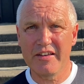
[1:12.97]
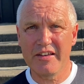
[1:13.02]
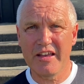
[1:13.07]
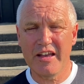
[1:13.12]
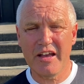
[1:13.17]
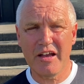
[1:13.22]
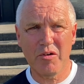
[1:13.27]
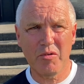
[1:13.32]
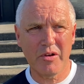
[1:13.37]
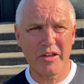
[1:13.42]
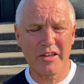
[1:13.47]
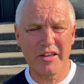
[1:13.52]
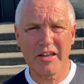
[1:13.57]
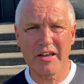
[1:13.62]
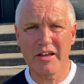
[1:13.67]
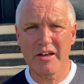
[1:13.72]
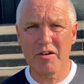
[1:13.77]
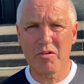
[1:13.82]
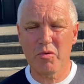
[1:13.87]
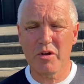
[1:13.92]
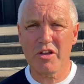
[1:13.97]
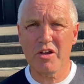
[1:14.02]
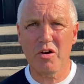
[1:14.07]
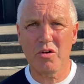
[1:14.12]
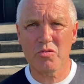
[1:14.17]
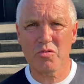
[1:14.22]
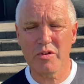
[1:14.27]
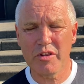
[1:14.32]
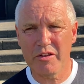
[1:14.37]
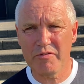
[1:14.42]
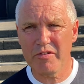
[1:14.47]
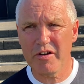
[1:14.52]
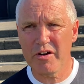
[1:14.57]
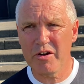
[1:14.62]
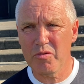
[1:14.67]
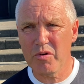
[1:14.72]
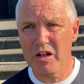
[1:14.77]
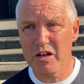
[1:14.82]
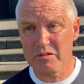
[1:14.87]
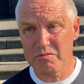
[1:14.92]
Yeah, we coped with it very
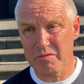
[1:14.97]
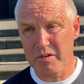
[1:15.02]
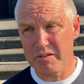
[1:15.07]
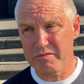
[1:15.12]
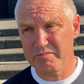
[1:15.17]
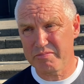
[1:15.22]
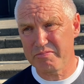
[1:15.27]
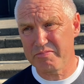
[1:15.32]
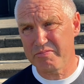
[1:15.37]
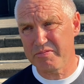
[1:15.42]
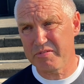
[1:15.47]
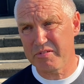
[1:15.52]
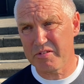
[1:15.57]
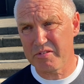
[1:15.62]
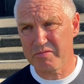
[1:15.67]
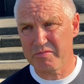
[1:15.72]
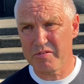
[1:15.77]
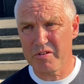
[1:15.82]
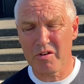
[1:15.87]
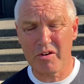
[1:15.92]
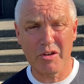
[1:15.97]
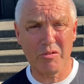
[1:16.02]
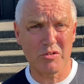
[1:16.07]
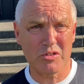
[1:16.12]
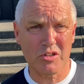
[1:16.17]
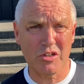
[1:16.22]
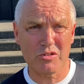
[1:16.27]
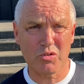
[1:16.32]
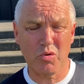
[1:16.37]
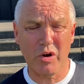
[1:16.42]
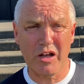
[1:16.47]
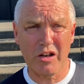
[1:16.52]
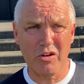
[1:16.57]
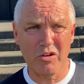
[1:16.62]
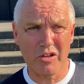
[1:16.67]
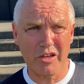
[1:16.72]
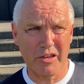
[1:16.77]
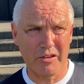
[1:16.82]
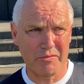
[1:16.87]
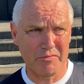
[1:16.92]
well. I thought he was quite
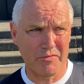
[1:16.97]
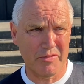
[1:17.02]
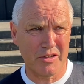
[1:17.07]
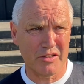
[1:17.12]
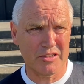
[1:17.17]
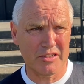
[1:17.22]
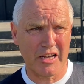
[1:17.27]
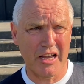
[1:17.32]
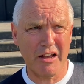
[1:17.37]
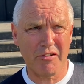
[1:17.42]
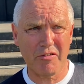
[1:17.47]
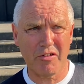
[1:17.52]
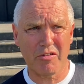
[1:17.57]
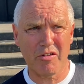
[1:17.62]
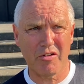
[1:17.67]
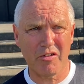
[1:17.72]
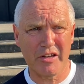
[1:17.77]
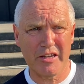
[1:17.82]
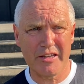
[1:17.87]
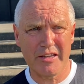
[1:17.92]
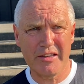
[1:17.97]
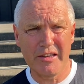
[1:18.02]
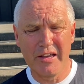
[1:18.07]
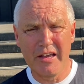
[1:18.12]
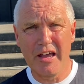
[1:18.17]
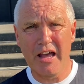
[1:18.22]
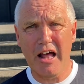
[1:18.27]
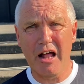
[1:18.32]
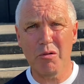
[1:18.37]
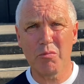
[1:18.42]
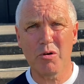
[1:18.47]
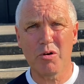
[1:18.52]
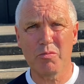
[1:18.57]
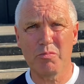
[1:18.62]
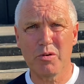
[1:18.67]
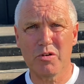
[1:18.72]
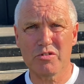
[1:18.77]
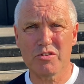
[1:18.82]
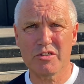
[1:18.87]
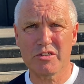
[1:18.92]
lucky first half. I thought he elbowed
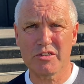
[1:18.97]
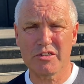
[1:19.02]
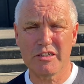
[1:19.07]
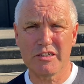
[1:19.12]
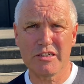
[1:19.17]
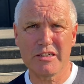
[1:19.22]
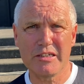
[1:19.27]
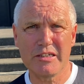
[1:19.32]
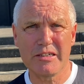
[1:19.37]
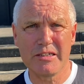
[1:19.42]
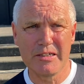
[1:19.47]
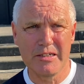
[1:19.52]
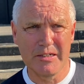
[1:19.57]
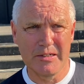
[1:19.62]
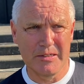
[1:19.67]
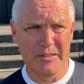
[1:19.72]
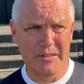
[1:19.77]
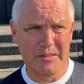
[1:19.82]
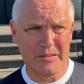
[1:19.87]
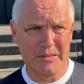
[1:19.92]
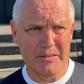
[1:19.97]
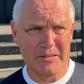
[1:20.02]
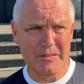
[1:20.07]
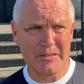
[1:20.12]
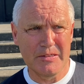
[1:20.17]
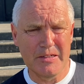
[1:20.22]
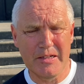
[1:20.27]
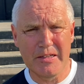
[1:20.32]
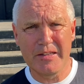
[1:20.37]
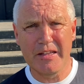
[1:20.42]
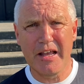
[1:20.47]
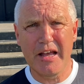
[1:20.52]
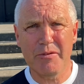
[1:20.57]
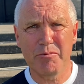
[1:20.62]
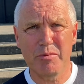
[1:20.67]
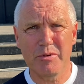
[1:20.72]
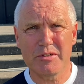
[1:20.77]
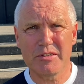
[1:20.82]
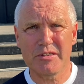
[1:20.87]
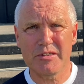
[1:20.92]
Butts in the
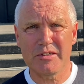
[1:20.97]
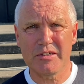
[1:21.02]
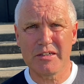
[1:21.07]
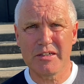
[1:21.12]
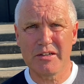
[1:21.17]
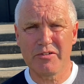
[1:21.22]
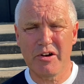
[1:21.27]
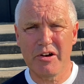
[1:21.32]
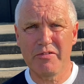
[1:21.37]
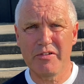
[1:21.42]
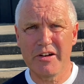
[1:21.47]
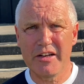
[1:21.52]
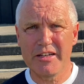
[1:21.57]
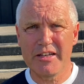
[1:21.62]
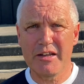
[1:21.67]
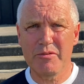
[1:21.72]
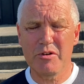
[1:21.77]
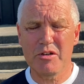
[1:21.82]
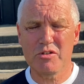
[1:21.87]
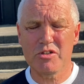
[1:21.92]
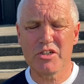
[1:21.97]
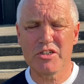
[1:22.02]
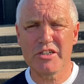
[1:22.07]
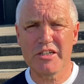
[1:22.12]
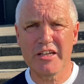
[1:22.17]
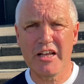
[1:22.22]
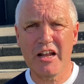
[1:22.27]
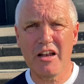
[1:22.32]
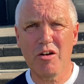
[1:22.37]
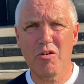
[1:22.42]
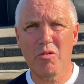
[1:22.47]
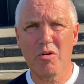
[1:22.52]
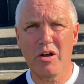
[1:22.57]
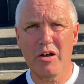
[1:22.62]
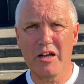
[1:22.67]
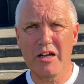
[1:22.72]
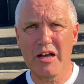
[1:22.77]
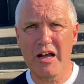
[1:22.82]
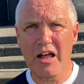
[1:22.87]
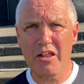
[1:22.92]
head, but the referee deemed it was just a yellow.
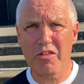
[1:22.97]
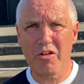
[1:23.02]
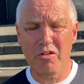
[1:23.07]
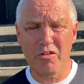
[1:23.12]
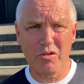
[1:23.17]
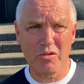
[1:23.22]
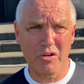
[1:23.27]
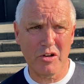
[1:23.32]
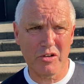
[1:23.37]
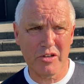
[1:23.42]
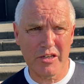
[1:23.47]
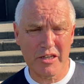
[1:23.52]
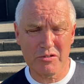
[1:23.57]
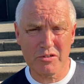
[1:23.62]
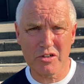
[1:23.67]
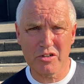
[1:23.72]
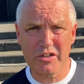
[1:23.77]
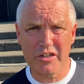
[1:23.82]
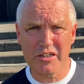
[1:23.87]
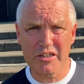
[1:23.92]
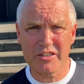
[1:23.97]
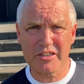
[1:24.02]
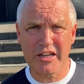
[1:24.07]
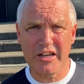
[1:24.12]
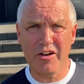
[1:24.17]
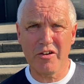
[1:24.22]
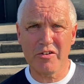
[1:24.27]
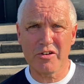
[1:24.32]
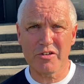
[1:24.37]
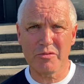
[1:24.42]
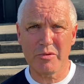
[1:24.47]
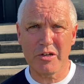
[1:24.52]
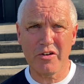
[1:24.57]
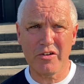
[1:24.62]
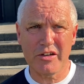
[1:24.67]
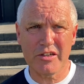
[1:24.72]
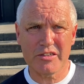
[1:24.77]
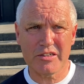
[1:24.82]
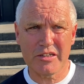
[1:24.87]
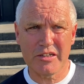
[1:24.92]
I thought they were lucky. He was lucky to stay on, to be
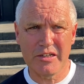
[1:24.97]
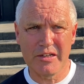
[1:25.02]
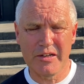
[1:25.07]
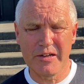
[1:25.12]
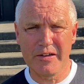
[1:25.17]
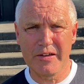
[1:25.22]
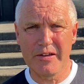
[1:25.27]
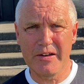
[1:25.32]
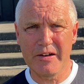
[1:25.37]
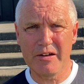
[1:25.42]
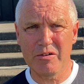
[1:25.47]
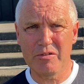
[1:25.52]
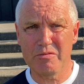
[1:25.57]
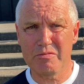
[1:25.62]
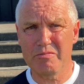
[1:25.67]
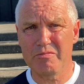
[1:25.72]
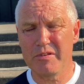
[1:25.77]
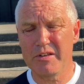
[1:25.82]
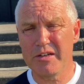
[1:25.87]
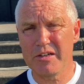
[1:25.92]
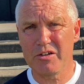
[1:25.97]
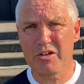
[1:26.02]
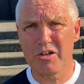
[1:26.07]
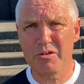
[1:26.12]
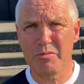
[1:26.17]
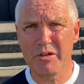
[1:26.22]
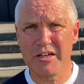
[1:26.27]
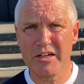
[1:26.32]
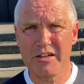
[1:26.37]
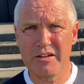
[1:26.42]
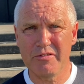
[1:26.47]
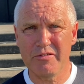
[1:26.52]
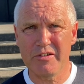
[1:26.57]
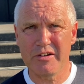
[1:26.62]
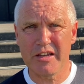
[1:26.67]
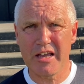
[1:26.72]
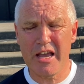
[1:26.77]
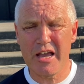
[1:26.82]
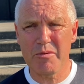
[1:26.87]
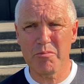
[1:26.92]
honest. You know, and it could have been a
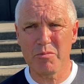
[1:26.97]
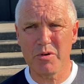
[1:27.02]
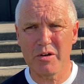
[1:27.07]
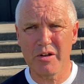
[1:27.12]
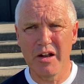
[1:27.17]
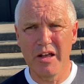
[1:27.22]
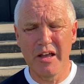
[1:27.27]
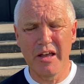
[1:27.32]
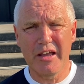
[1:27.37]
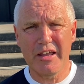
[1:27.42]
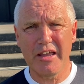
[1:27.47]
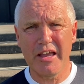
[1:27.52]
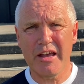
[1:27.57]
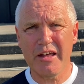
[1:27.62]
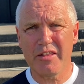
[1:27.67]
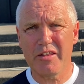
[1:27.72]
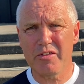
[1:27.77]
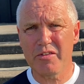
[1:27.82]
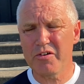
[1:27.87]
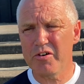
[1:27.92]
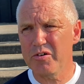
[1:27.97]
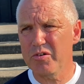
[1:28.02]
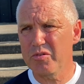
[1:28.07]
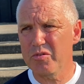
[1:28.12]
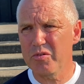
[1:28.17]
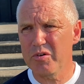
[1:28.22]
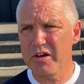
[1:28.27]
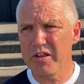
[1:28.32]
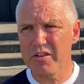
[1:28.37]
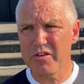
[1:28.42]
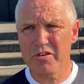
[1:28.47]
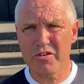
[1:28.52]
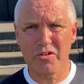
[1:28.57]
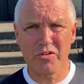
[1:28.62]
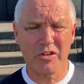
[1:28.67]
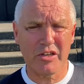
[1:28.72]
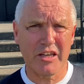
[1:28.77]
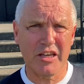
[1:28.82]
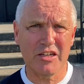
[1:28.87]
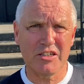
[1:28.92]
different game. But yeah, they threw
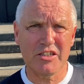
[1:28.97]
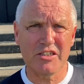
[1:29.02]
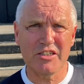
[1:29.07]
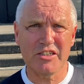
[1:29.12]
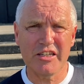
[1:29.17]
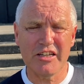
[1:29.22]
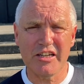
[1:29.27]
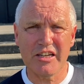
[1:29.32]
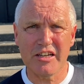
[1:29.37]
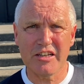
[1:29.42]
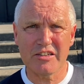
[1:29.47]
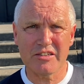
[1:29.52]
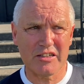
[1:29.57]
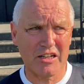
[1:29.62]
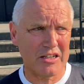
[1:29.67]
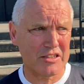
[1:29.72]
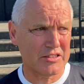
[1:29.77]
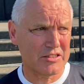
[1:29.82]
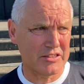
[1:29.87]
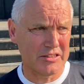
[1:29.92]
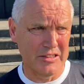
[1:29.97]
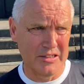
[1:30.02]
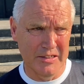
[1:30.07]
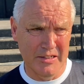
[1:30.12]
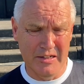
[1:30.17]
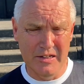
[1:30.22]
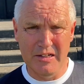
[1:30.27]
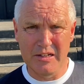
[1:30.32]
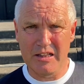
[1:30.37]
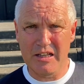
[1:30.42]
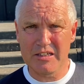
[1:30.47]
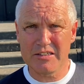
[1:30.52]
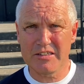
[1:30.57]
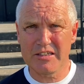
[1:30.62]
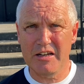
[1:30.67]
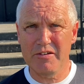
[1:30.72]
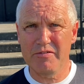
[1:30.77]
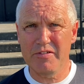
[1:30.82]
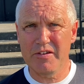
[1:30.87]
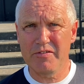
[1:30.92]
the kitchen sink at us last
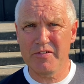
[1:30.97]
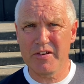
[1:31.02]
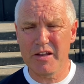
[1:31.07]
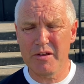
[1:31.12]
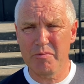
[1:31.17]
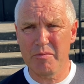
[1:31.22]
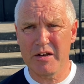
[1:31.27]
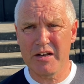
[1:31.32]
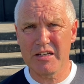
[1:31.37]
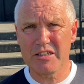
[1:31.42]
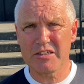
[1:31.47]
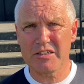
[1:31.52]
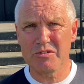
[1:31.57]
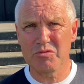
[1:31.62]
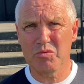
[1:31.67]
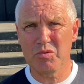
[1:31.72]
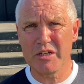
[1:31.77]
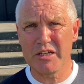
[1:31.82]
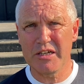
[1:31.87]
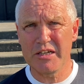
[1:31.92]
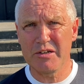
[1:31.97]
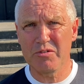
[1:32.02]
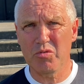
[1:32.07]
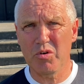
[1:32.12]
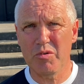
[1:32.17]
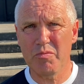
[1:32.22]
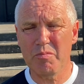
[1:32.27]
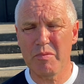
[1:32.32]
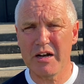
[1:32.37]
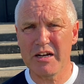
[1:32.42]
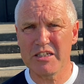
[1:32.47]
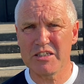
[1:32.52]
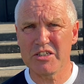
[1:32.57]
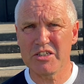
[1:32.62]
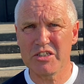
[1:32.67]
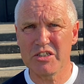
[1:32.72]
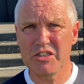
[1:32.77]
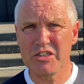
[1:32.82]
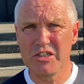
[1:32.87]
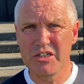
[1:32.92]
10-15 minutes, and we managed
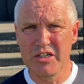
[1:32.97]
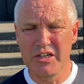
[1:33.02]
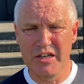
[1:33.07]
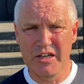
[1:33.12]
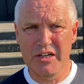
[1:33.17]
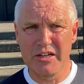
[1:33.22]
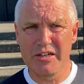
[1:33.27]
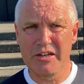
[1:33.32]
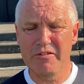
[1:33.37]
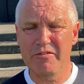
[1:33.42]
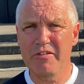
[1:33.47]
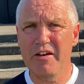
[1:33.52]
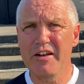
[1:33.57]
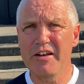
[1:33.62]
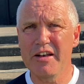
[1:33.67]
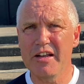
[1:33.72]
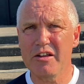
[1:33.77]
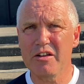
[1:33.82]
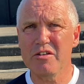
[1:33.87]
to defend